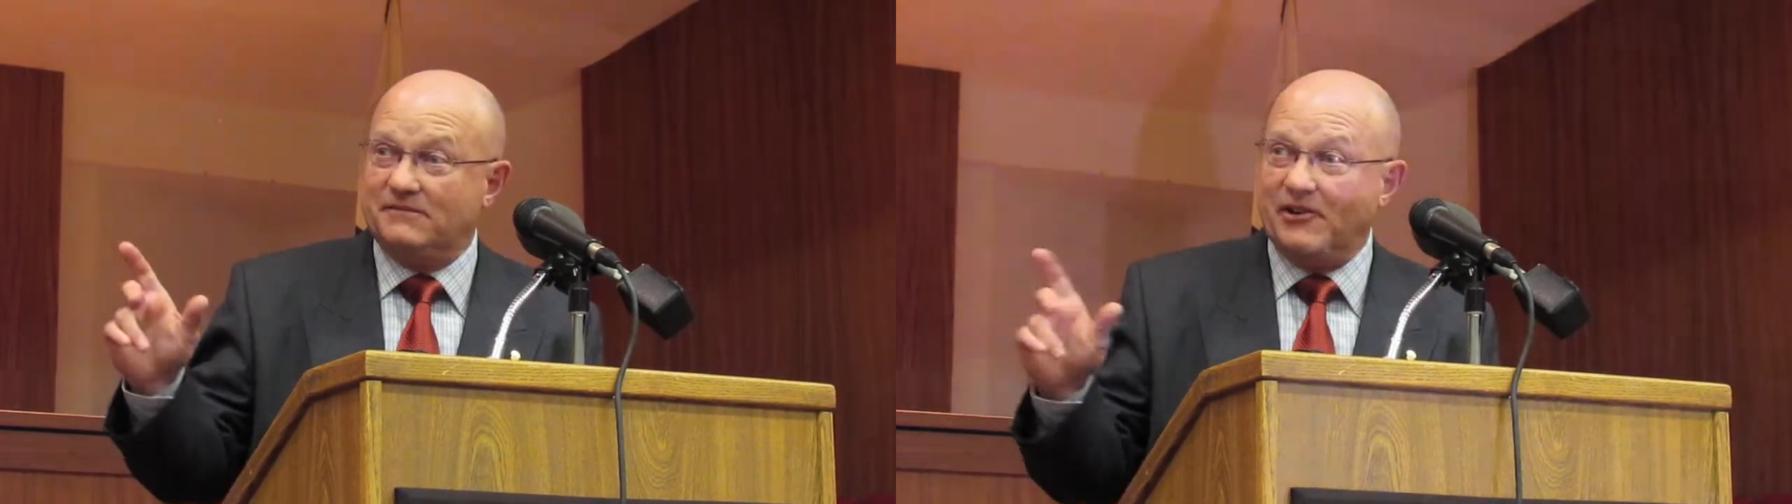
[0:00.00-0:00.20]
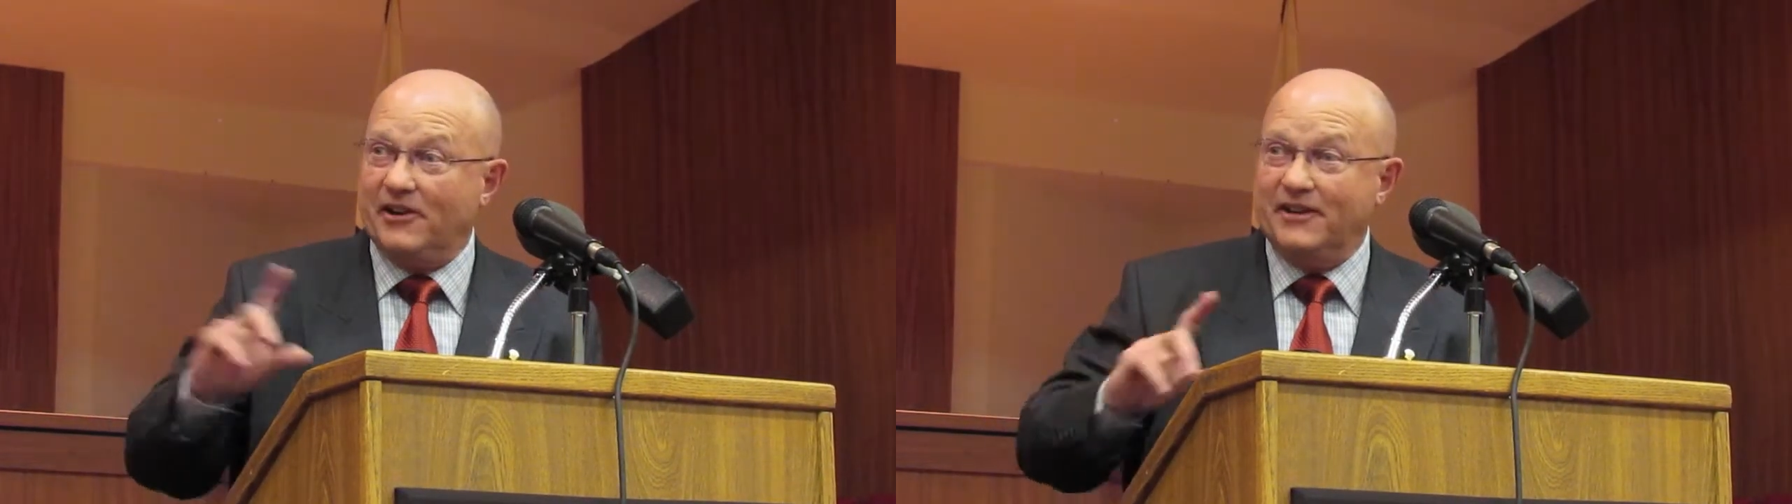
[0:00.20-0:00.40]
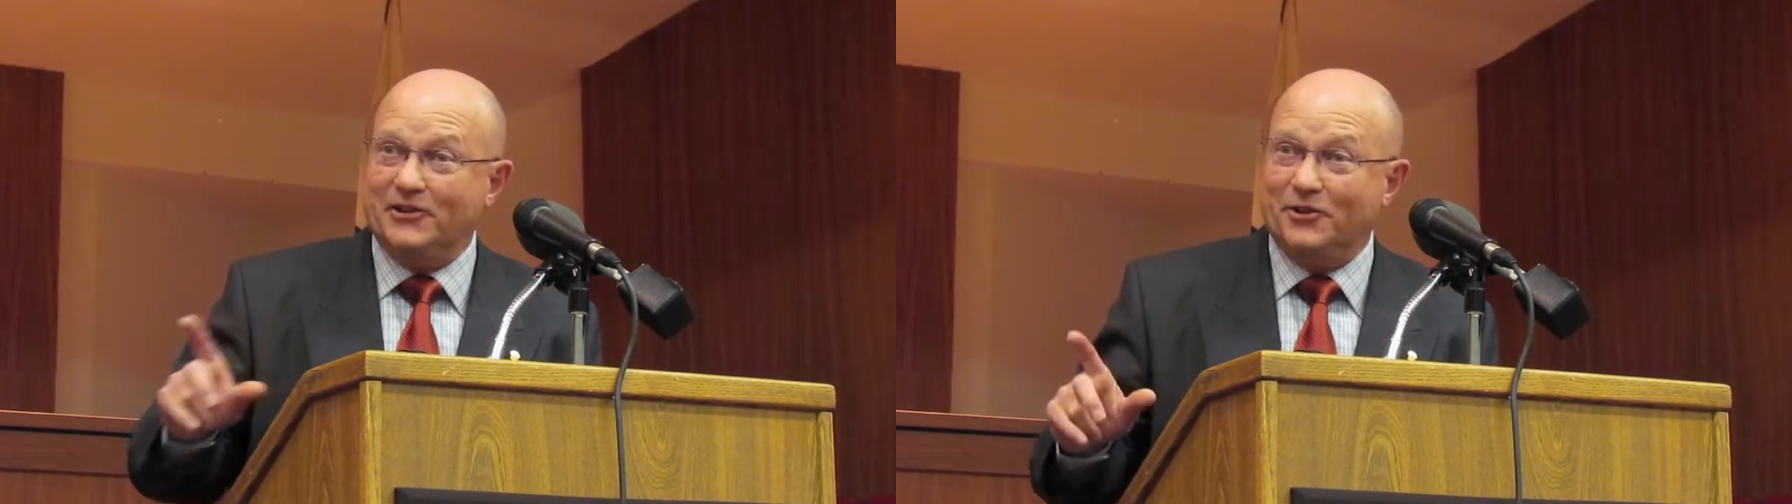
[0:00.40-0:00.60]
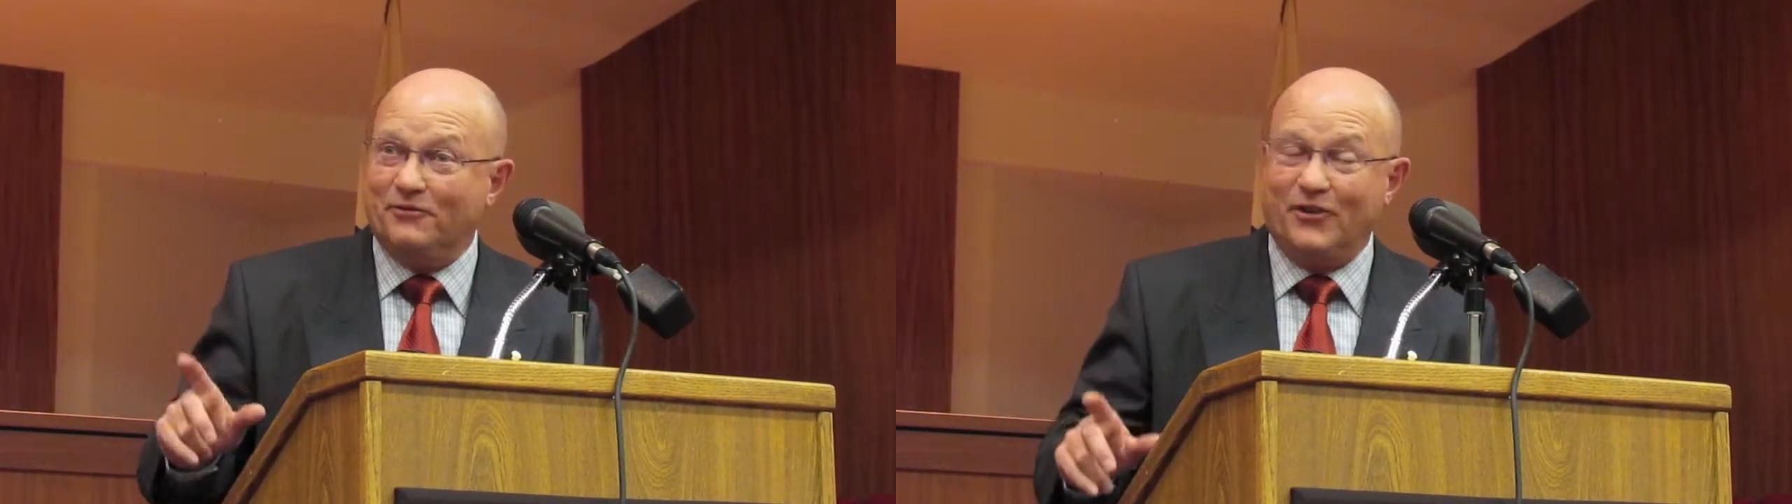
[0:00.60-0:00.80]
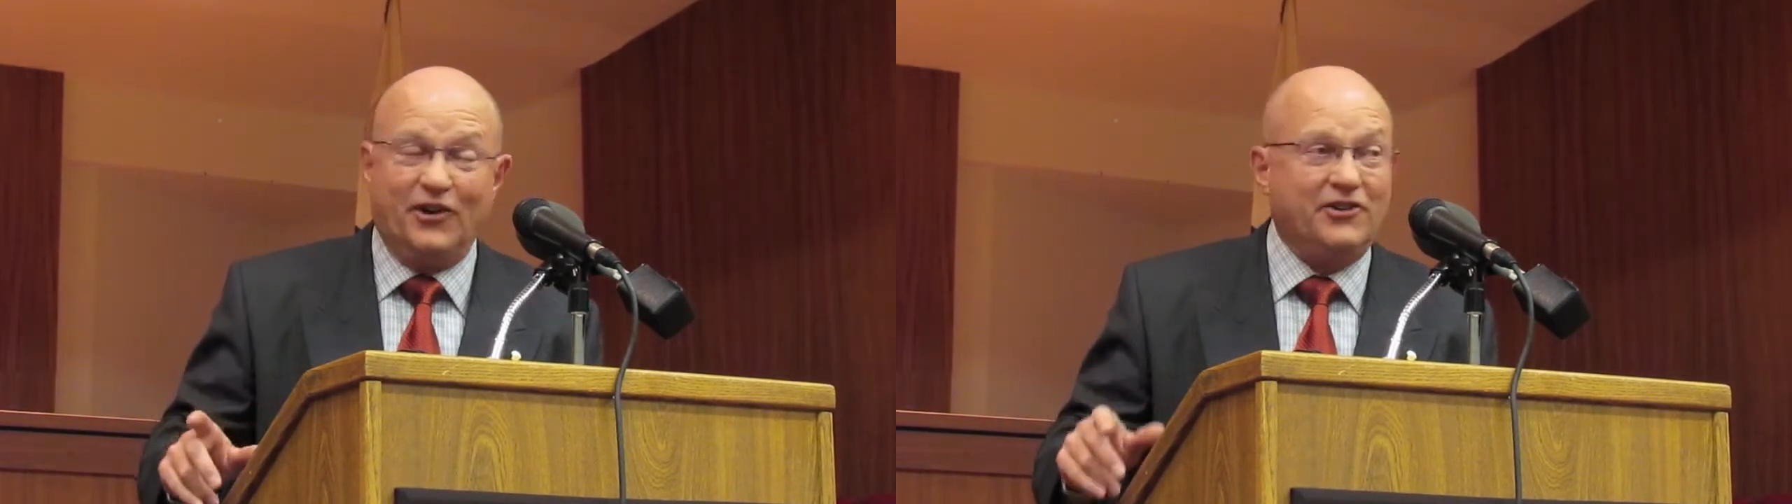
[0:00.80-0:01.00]
Already did the
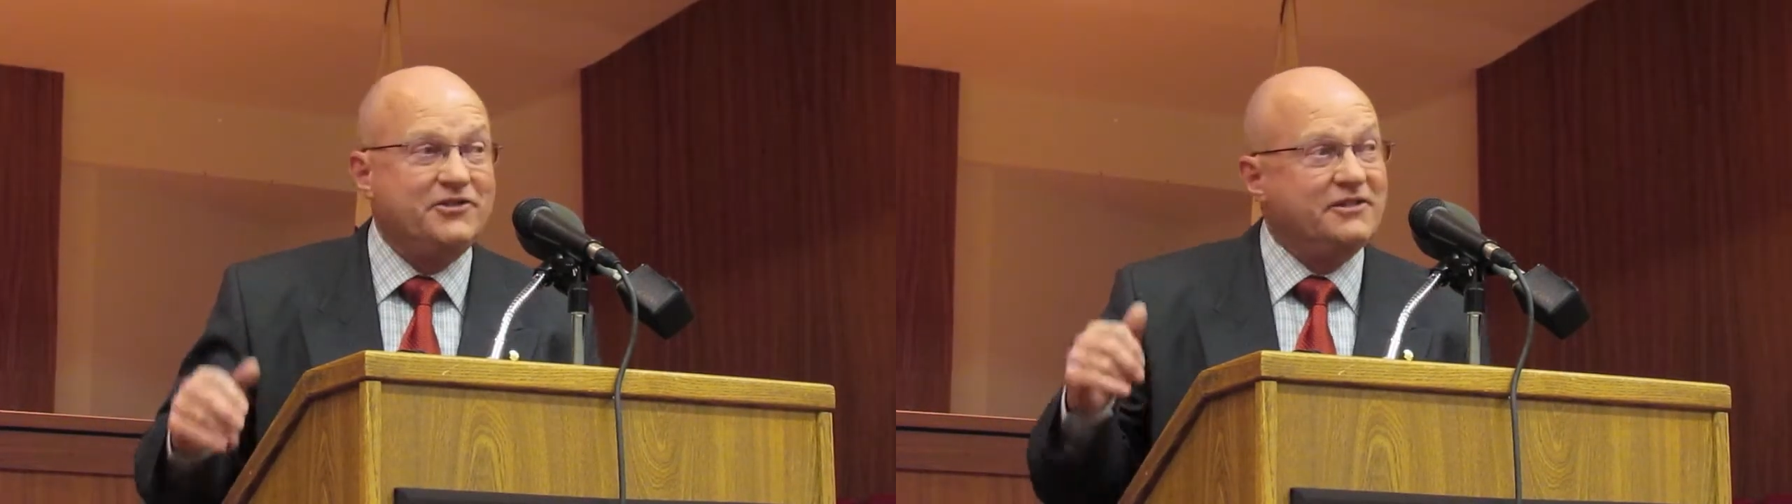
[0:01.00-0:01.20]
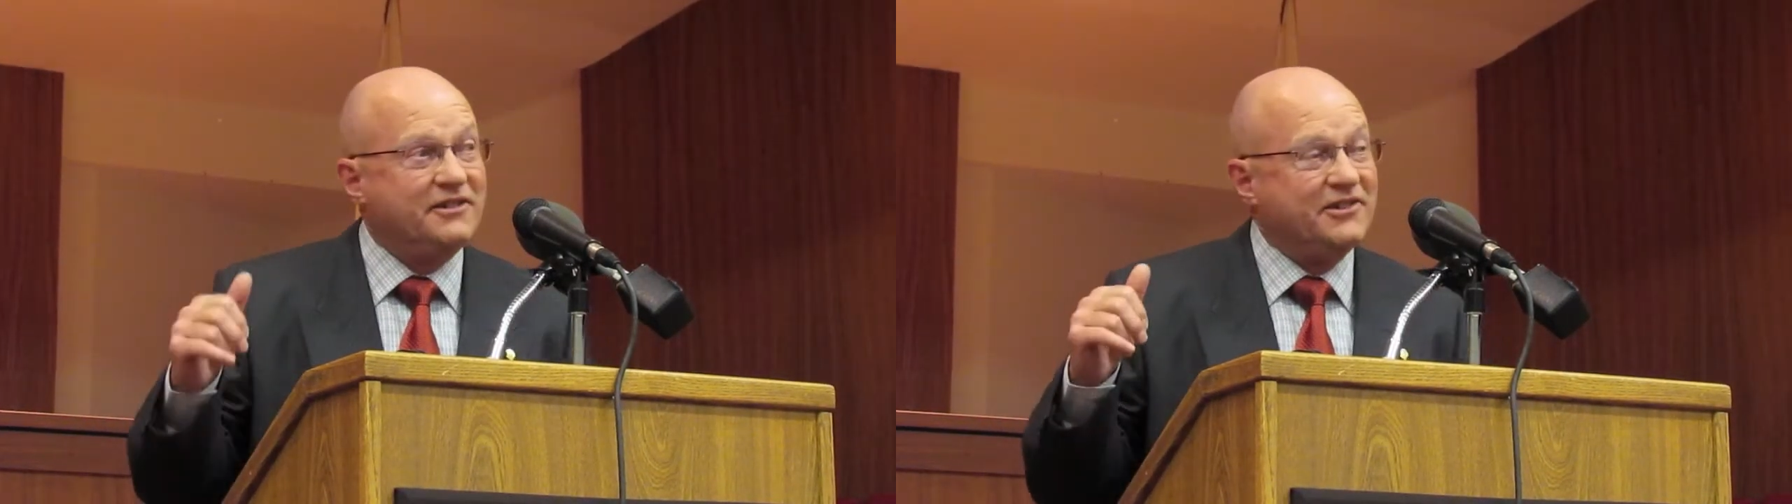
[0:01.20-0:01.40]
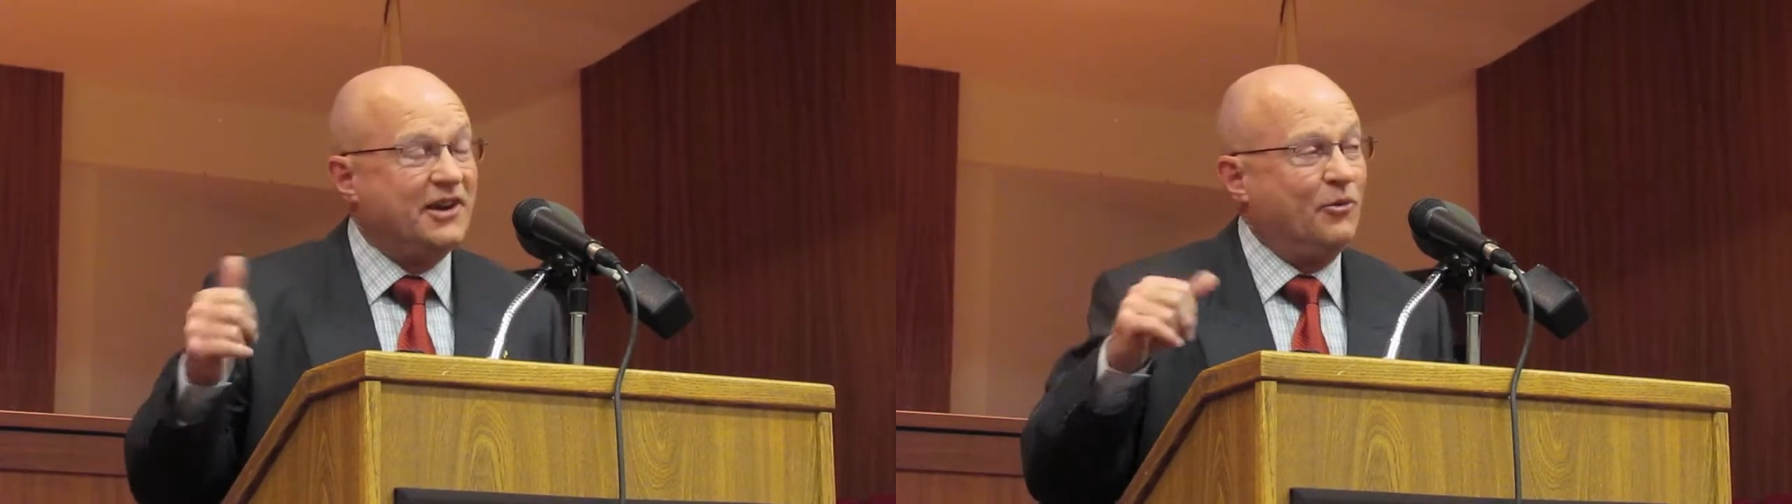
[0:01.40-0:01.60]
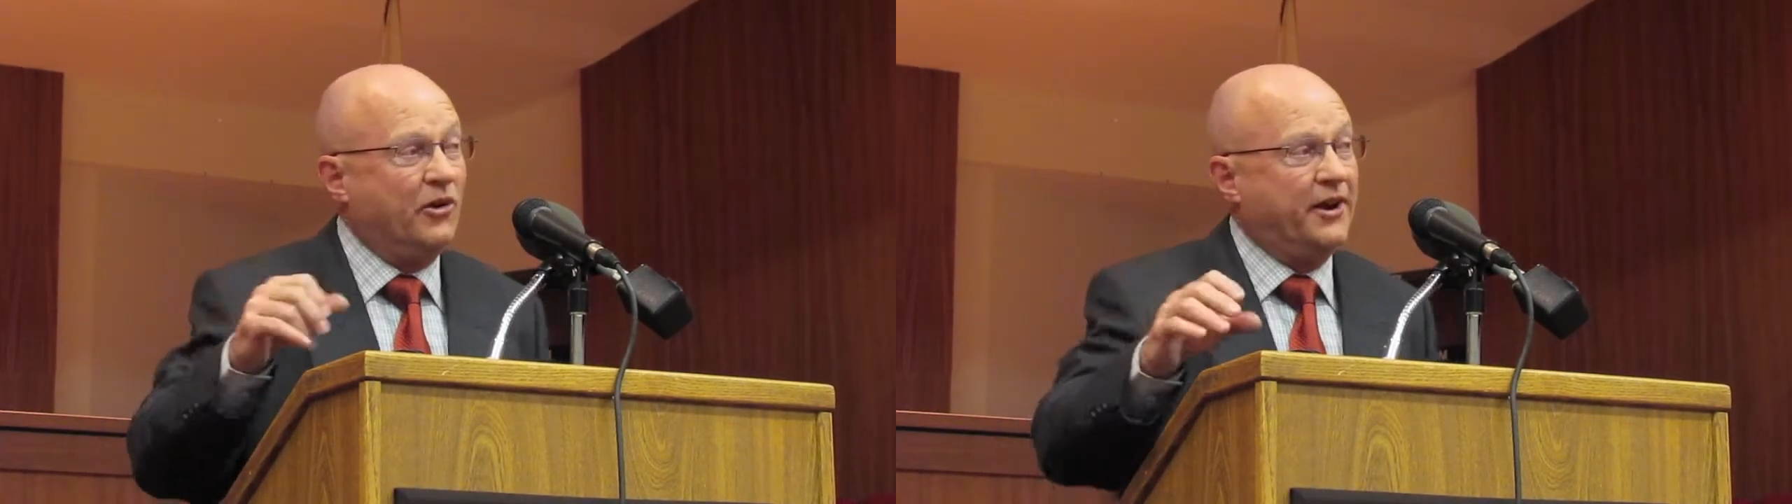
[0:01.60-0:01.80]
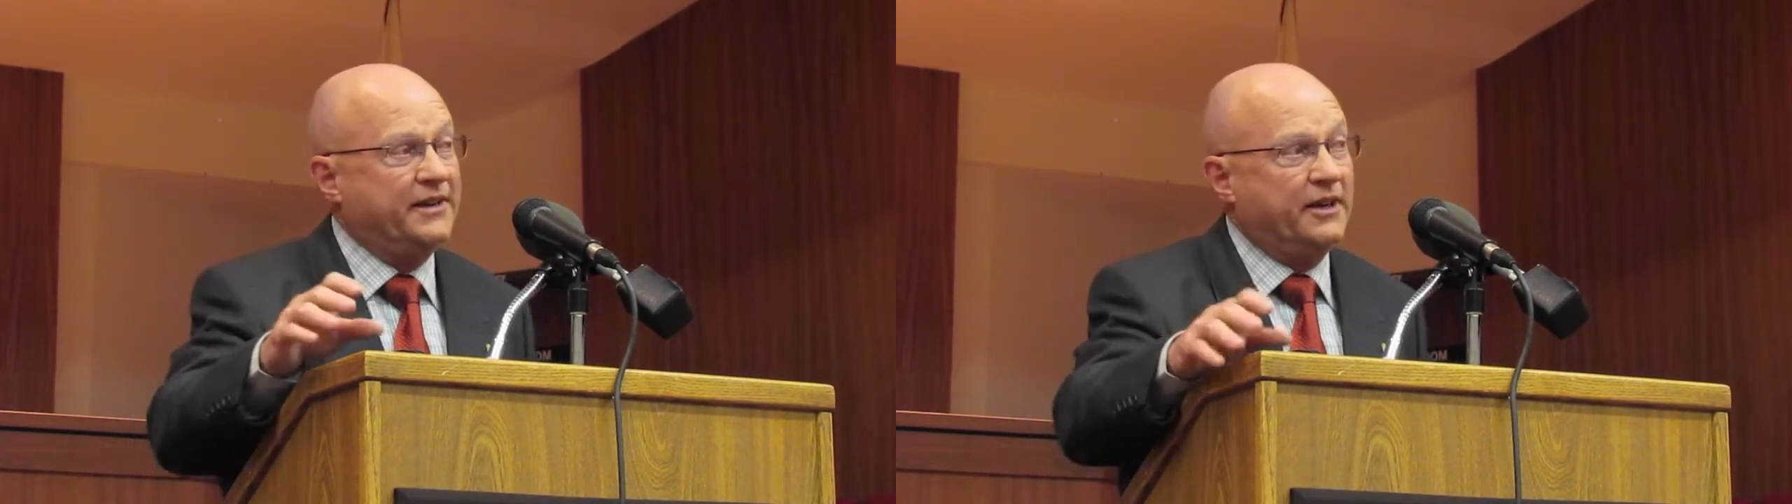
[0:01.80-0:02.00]
first, is I
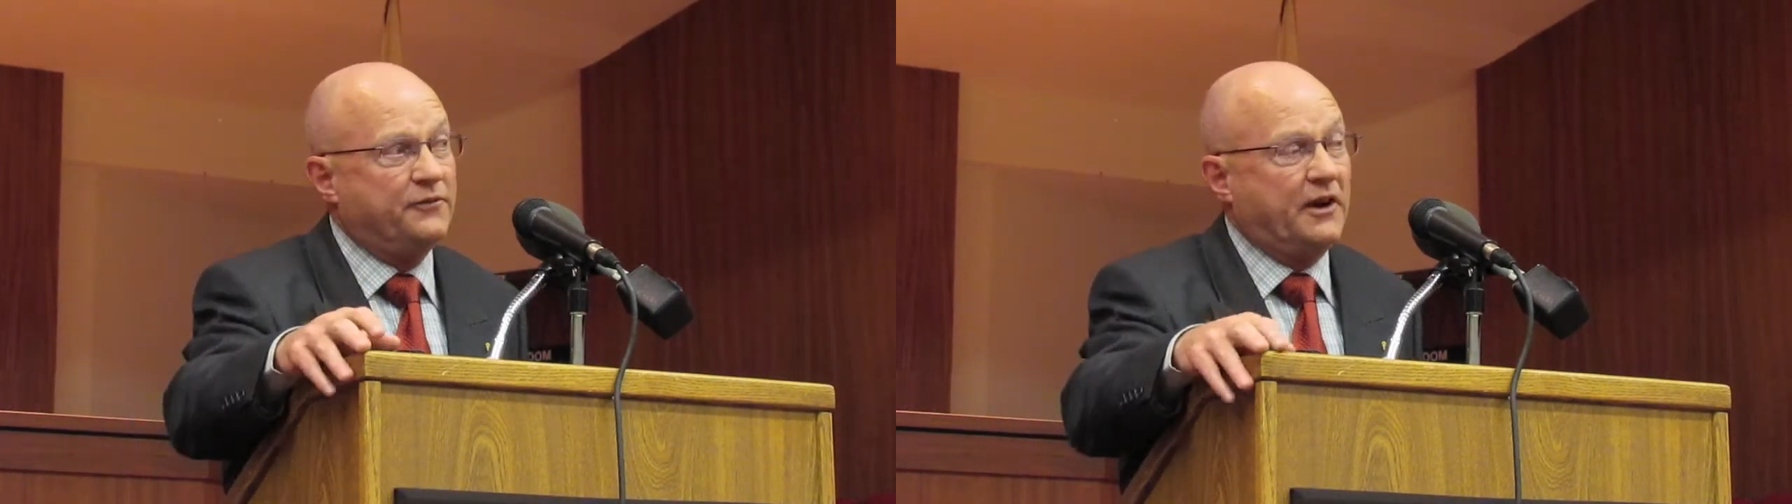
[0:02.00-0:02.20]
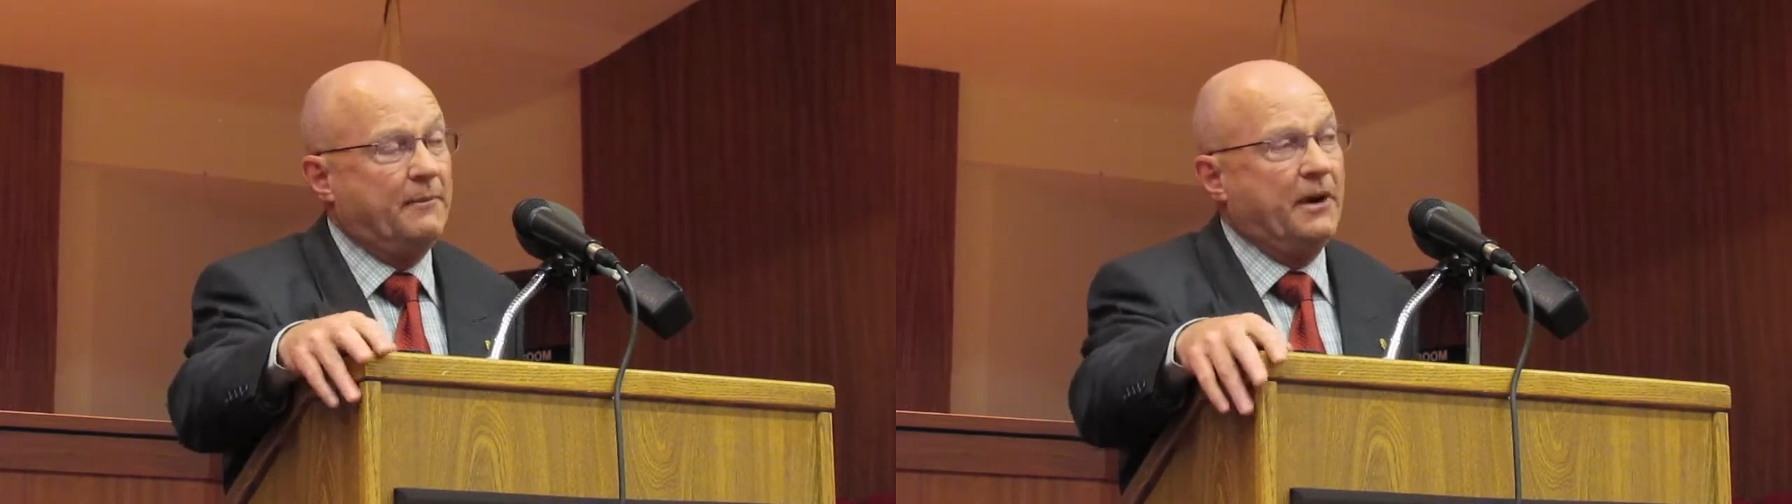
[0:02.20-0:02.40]
want to identify